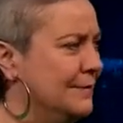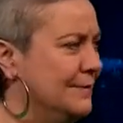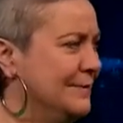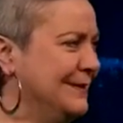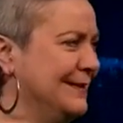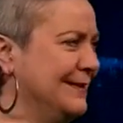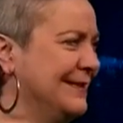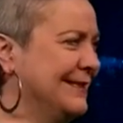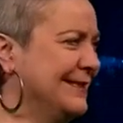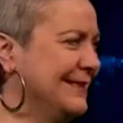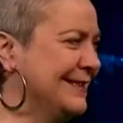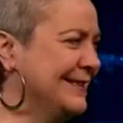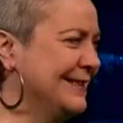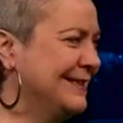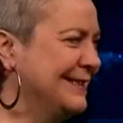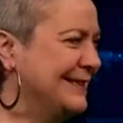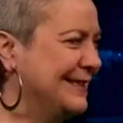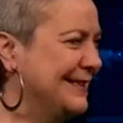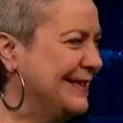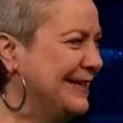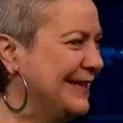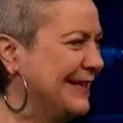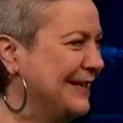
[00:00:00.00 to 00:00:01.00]

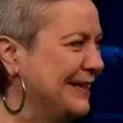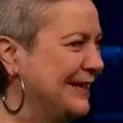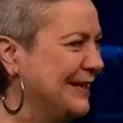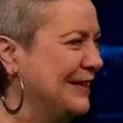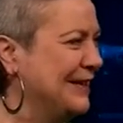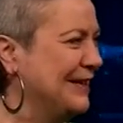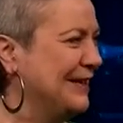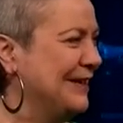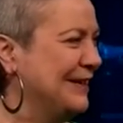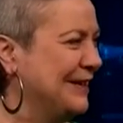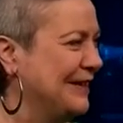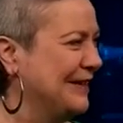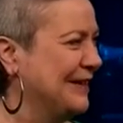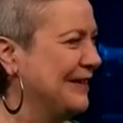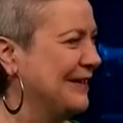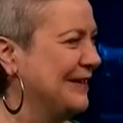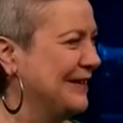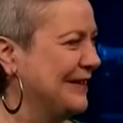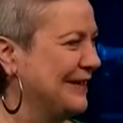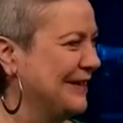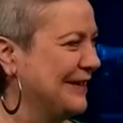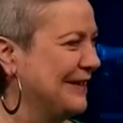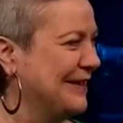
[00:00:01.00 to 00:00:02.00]

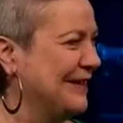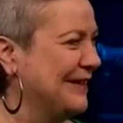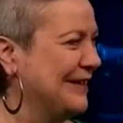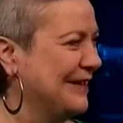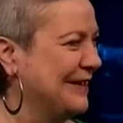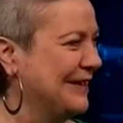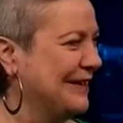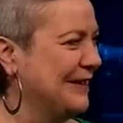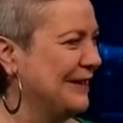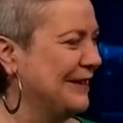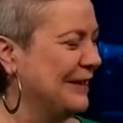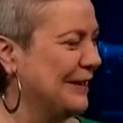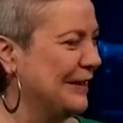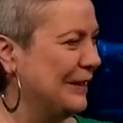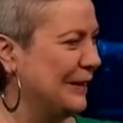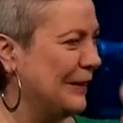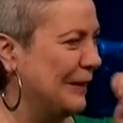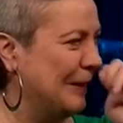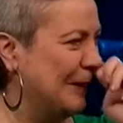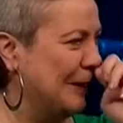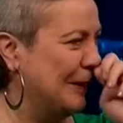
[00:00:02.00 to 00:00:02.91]
This person isn't speaking.